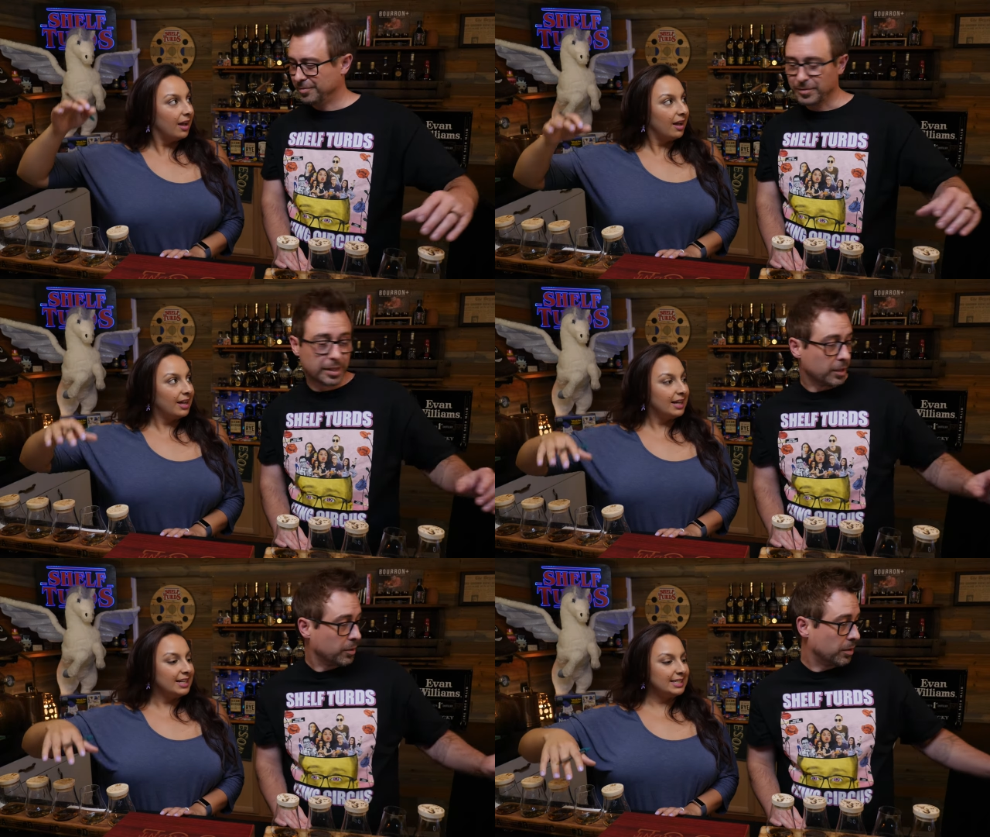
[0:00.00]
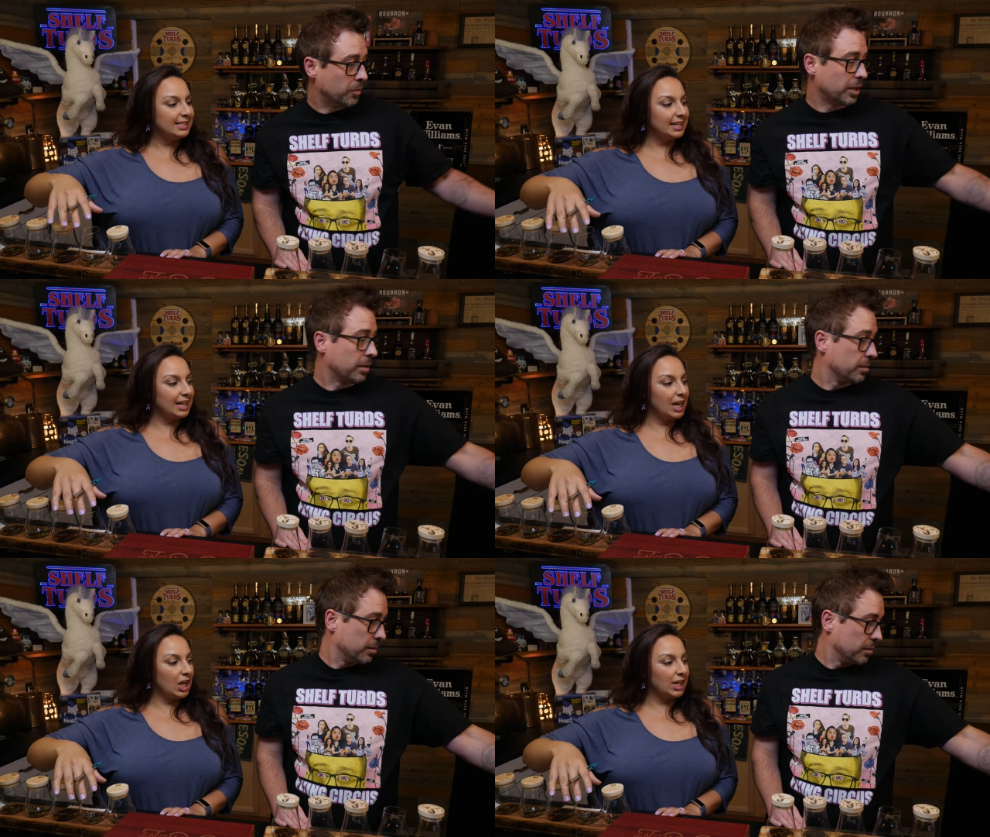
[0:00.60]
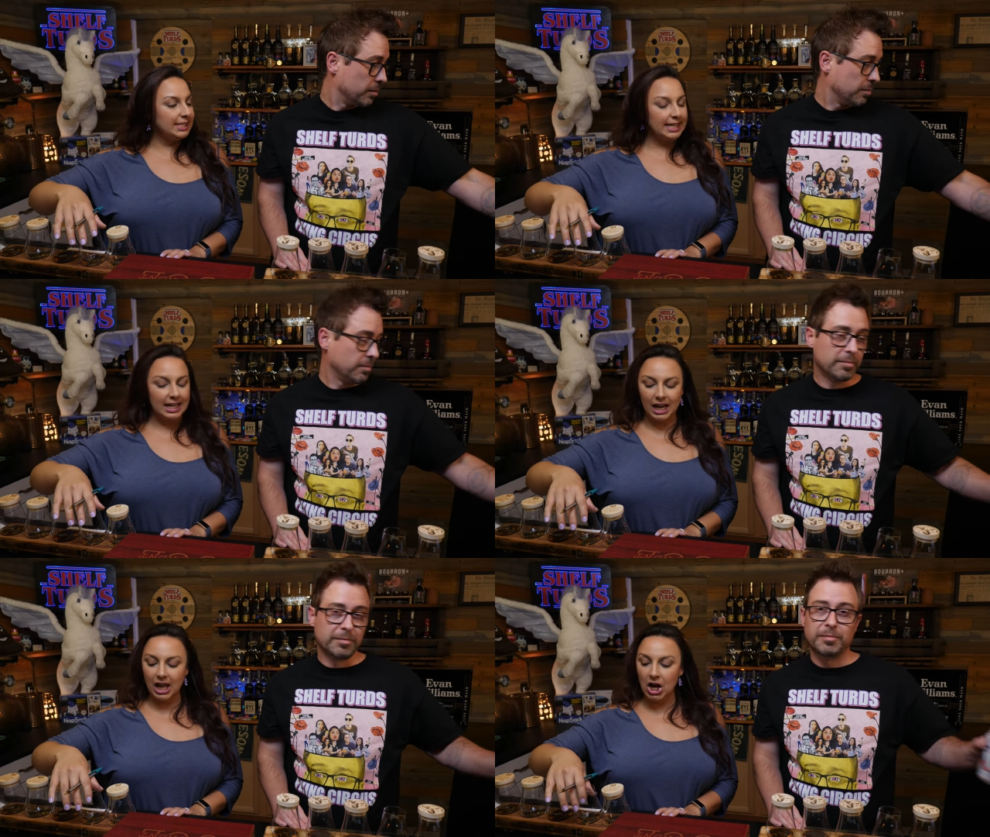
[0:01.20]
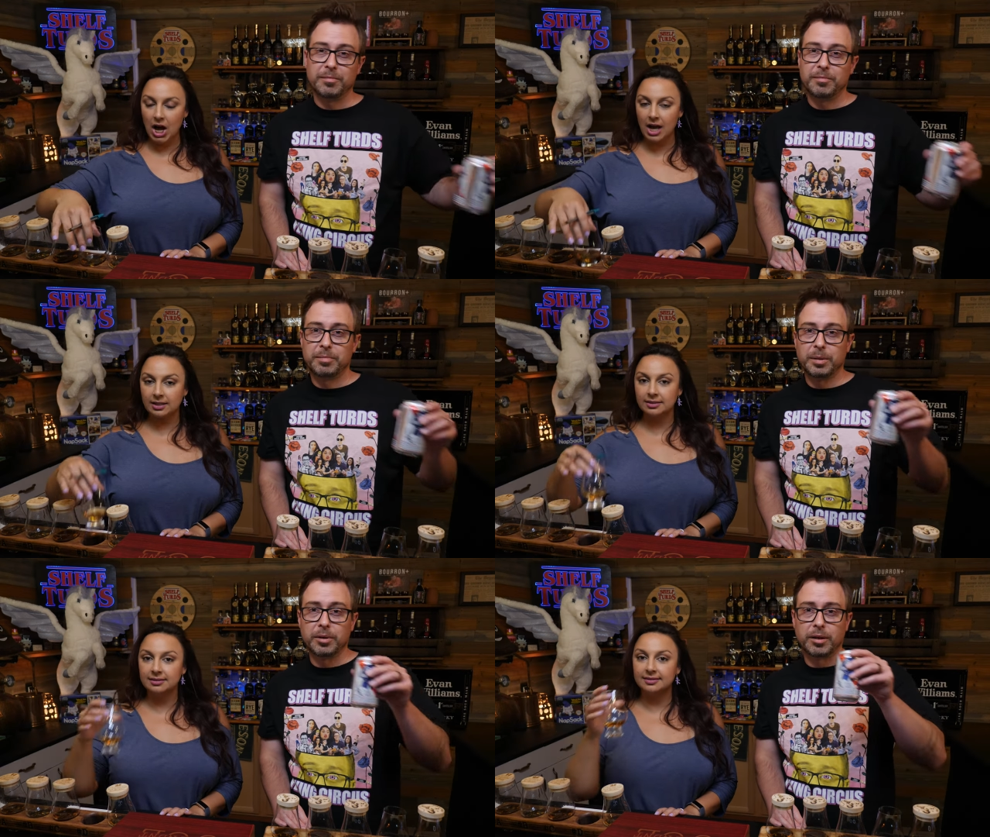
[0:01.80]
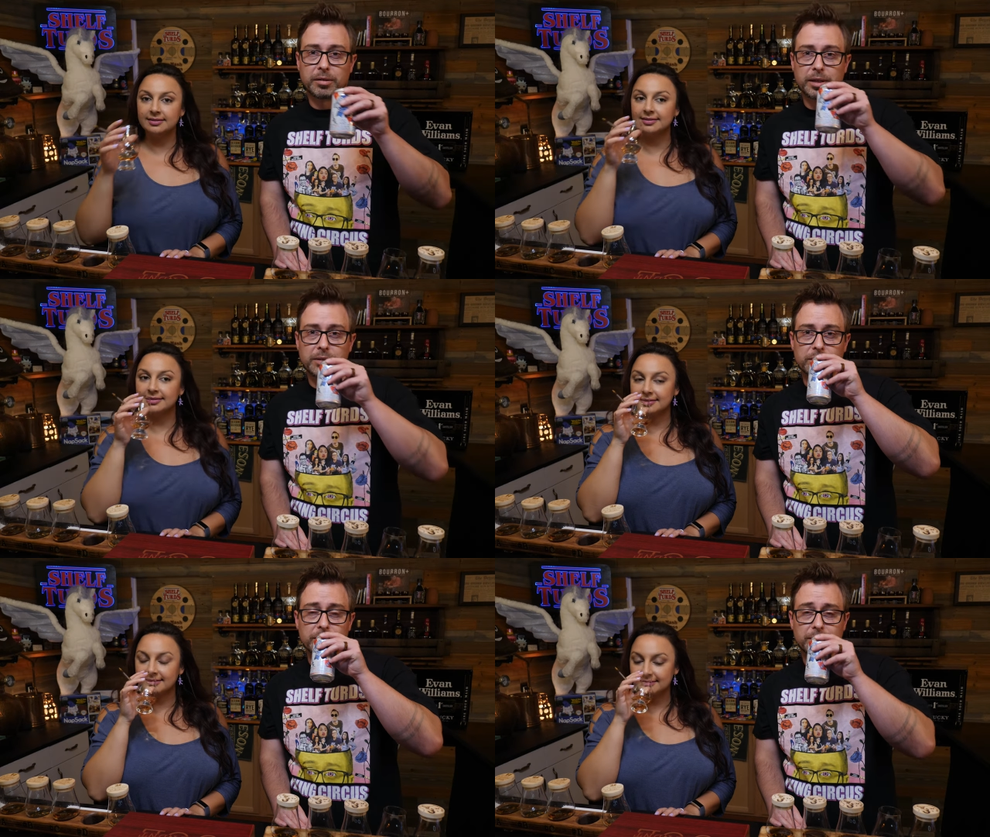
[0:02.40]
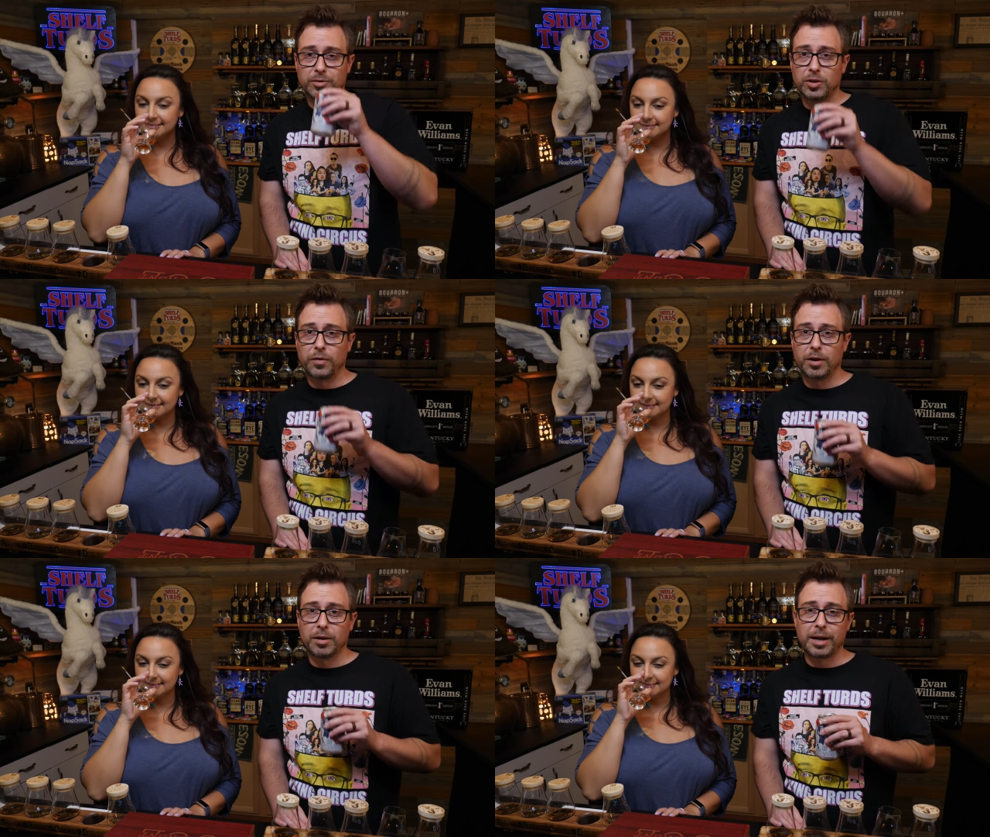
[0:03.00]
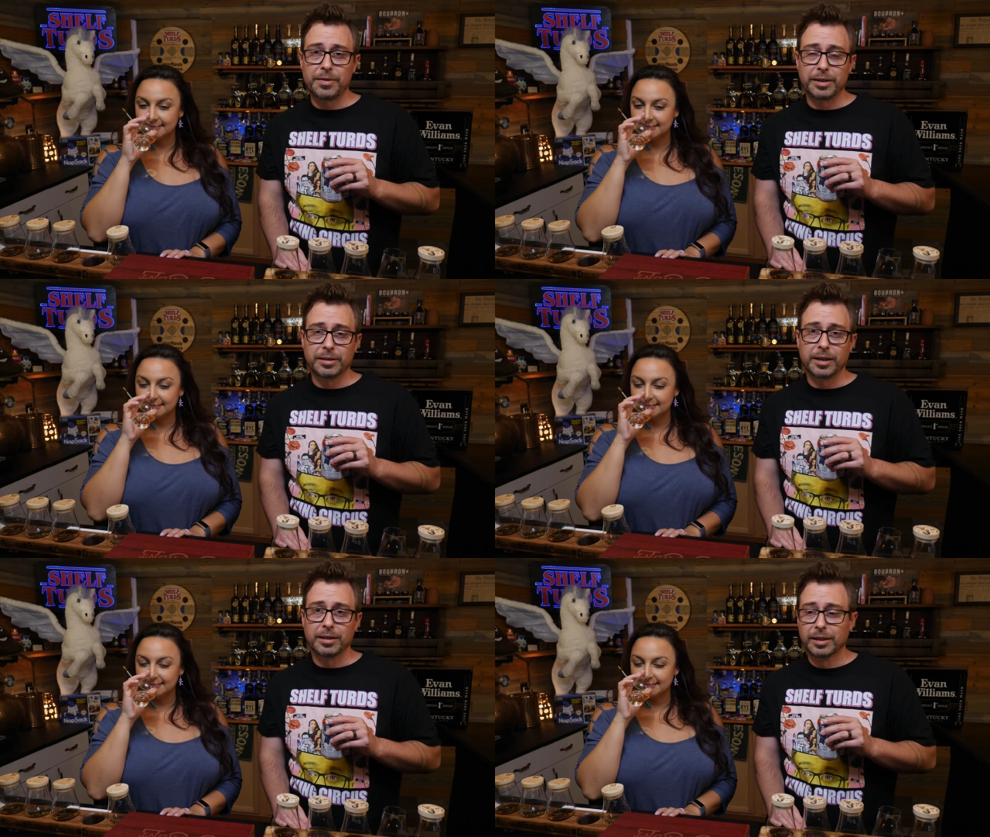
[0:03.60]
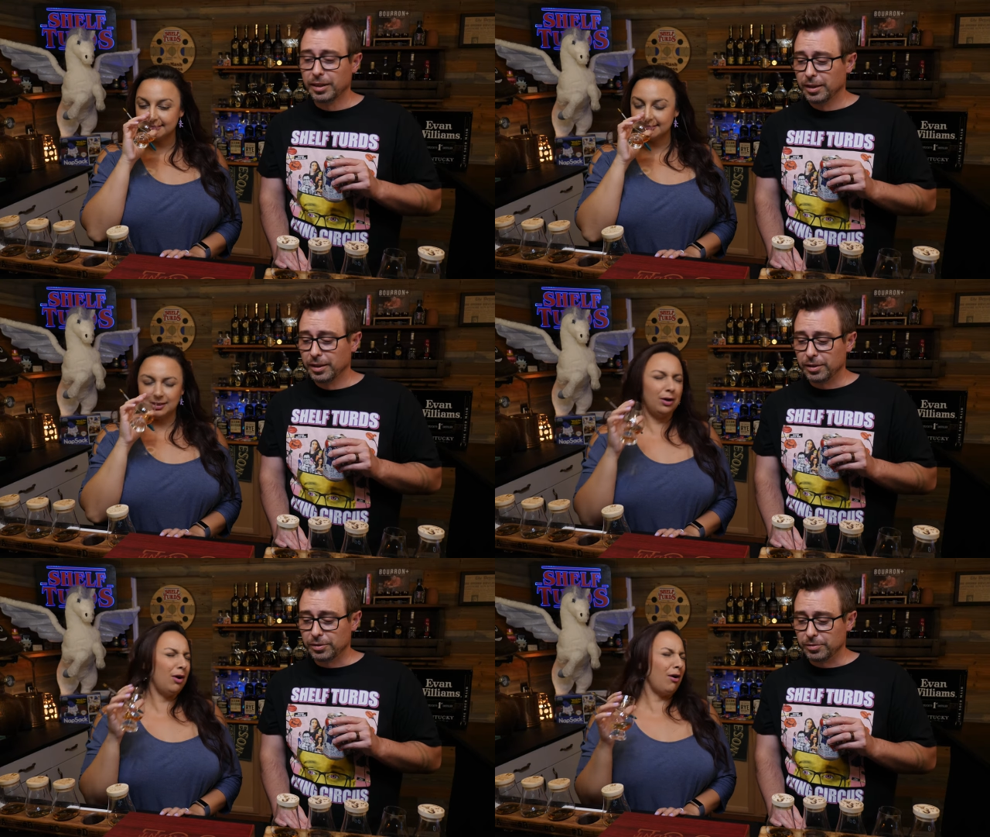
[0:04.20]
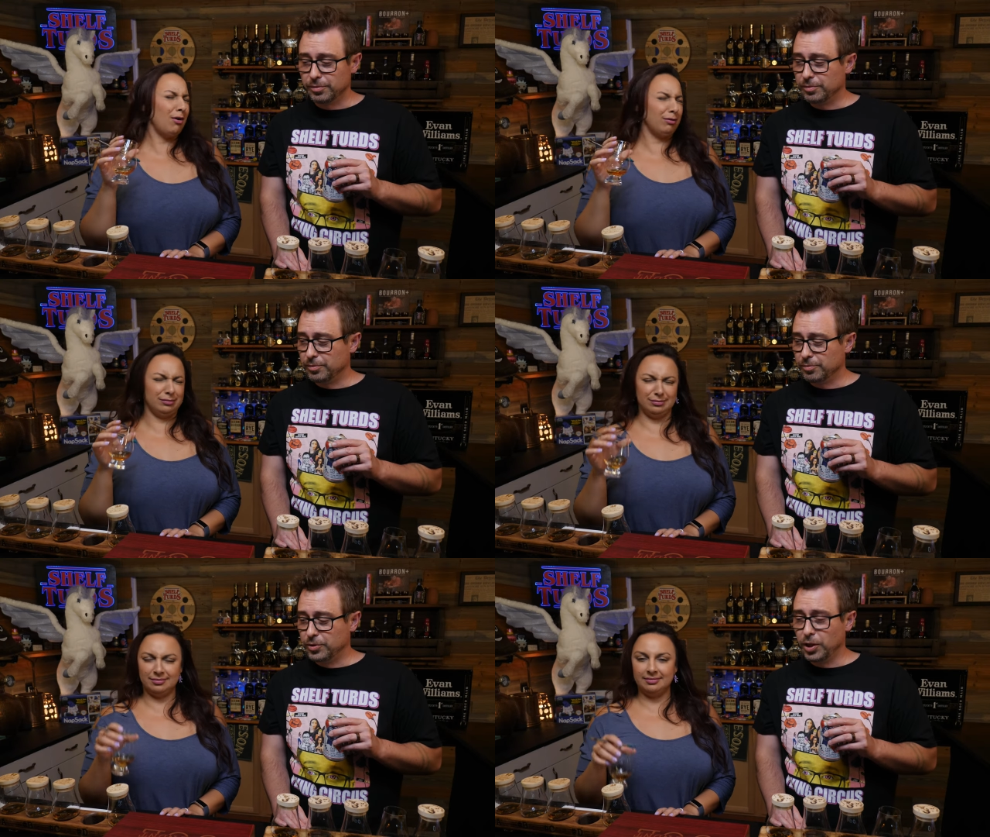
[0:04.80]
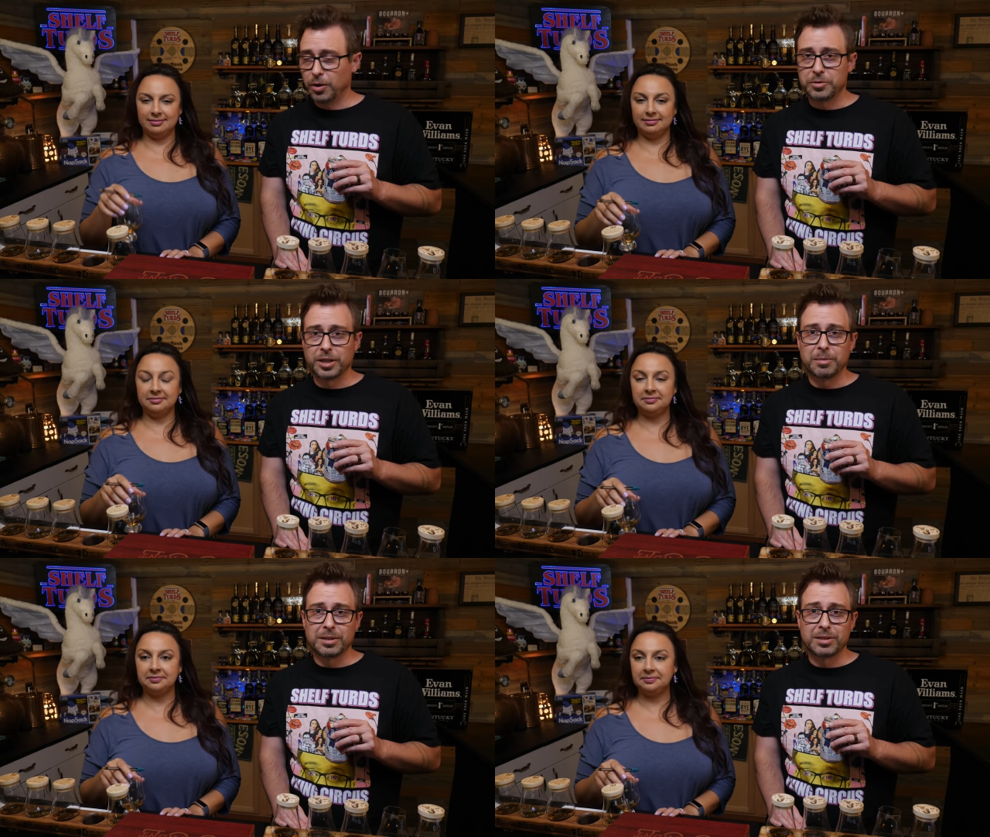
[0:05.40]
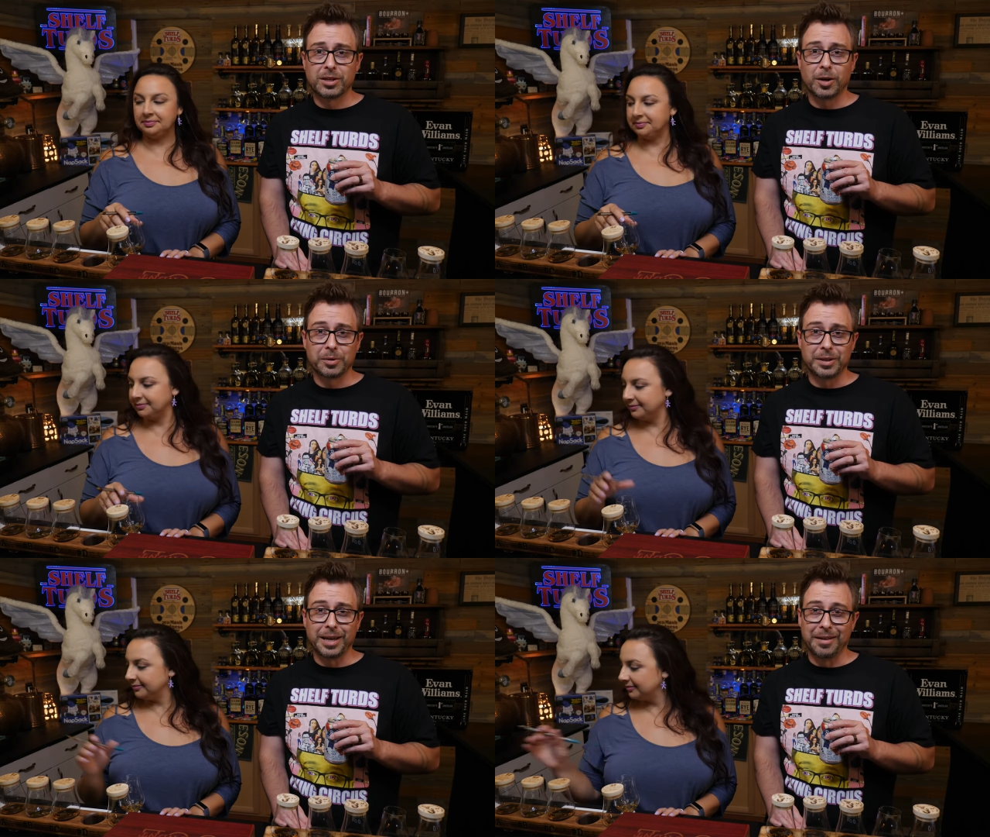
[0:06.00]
Speaker 1: Let's see, quick. P B R cleanse. So far, I think that oh! Joe's gonna be stuck with the